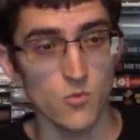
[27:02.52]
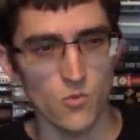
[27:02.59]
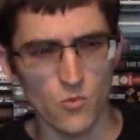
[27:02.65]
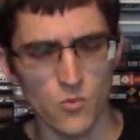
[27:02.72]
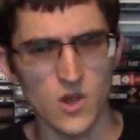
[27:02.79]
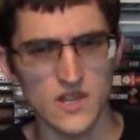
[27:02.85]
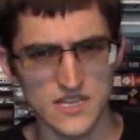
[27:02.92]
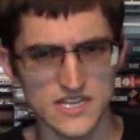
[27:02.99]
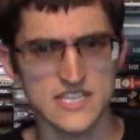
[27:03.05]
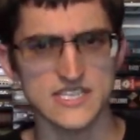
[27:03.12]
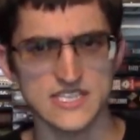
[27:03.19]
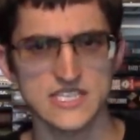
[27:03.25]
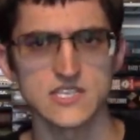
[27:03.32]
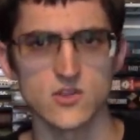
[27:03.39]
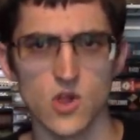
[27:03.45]
while it
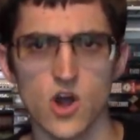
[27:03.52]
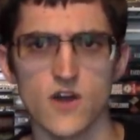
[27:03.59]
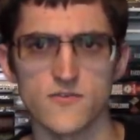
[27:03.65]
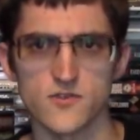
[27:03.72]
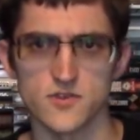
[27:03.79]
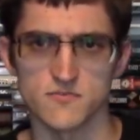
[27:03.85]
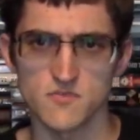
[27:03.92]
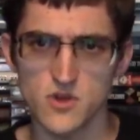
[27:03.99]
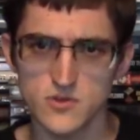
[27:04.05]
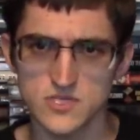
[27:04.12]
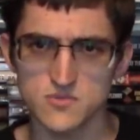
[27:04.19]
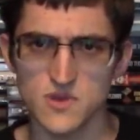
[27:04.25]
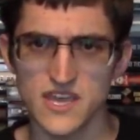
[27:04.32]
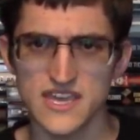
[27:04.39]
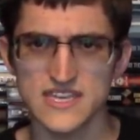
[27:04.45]
is still awful in
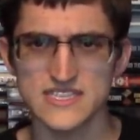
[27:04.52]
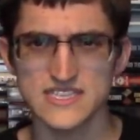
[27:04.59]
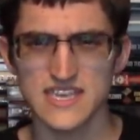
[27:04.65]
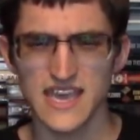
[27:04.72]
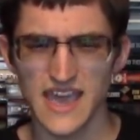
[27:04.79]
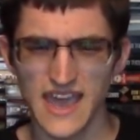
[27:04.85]
most ways,